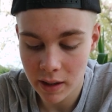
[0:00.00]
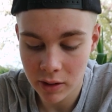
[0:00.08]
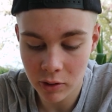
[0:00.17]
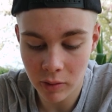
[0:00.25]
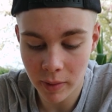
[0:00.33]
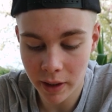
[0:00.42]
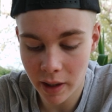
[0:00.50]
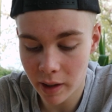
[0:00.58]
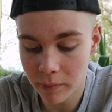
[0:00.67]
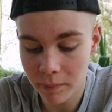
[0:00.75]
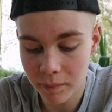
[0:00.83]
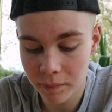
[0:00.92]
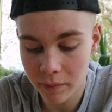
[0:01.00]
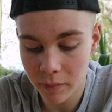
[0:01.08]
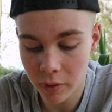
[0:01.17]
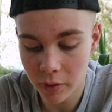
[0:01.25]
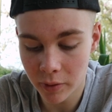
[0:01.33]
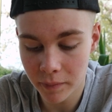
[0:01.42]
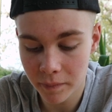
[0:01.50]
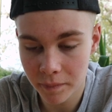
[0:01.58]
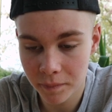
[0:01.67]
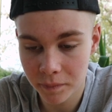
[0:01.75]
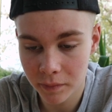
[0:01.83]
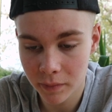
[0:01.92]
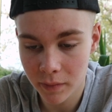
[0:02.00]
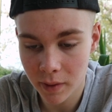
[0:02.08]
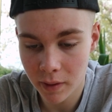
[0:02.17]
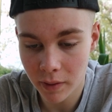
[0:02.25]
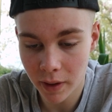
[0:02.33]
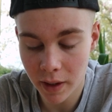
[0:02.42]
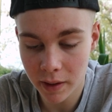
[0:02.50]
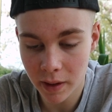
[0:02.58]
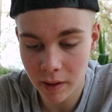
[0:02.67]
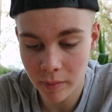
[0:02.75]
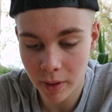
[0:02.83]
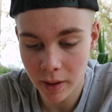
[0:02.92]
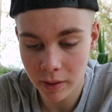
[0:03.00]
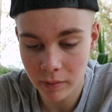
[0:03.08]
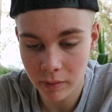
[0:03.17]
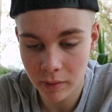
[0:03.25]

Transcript: Let's drop my chem. But if I get a centre back,